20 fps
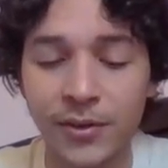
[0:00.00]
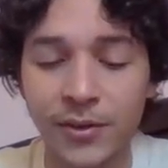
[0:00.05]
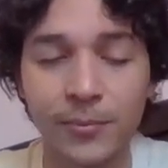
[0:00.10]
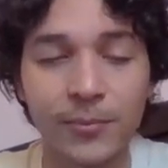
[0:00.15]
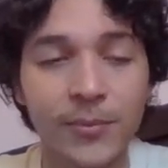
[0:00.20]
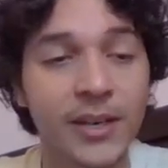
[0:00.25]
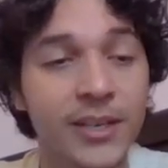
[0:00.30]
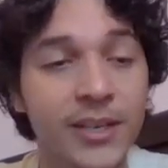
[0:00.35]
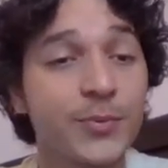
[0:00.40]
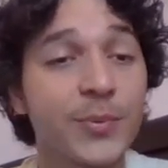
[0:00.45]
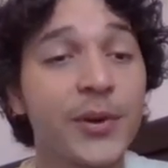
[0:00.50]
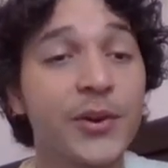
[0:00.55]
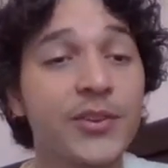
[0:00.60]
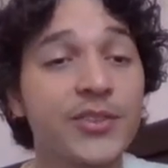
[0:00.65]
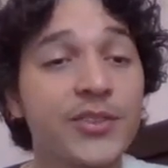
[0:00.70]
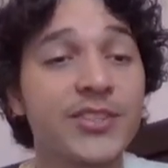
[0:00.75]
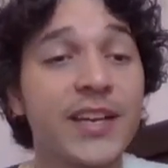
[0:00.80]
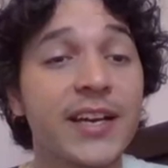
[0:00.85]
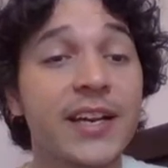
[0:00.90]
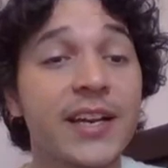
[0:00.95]

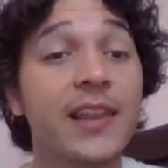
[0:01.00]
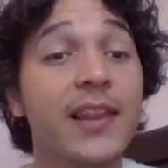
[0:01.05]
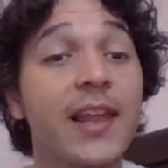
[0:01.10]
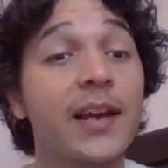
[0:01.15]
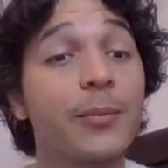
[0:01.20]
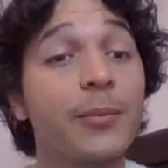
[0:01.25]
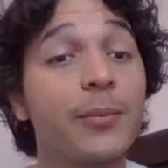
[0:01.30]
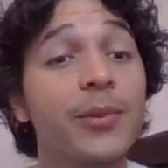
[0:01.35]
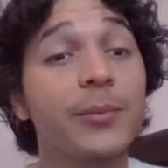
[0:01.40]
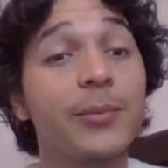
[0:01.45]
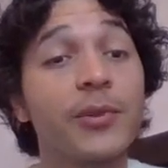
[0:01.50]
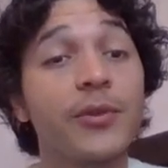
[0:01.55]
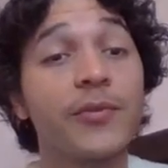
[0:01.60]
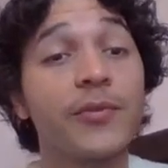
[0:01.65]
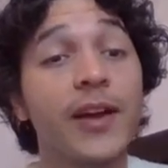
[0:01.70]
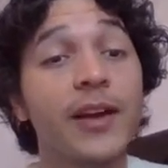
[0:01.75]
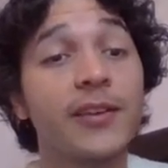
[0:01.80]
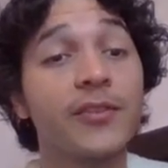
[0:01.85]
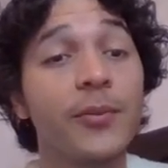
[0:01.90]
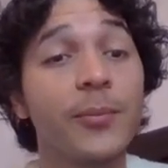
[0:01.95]
experiences that a lot of people have
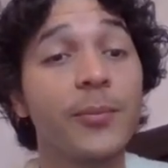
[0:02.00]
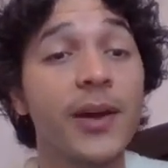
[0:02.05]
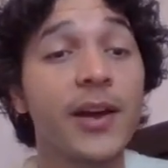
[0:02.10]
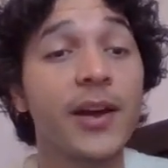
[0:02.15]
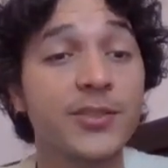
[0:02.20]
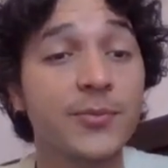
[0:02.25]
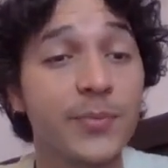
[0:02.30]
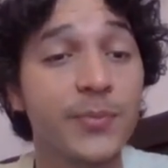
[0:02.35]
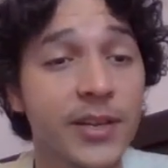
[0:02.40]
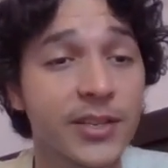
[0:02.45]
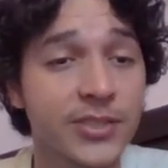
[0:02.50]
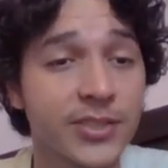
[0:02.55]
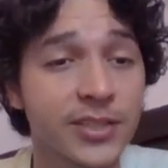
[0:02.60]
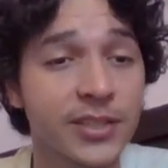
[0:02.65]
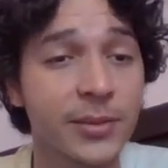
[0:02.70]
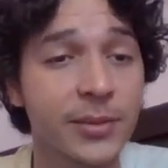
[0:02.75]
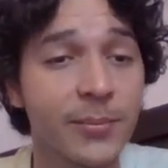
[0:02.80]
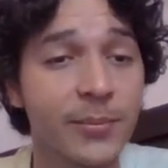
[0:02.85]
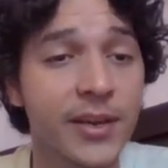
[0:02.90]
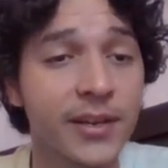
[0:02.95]
had in the past
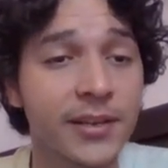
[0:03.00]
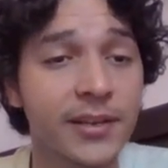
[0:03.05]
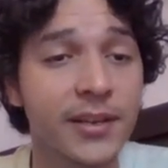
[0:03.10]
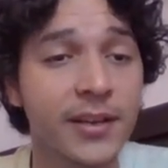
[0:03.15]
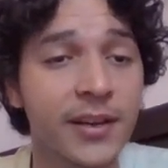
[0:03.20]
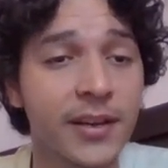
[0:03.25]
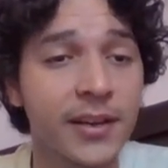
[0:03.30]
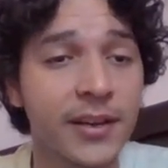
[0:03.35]
basically make it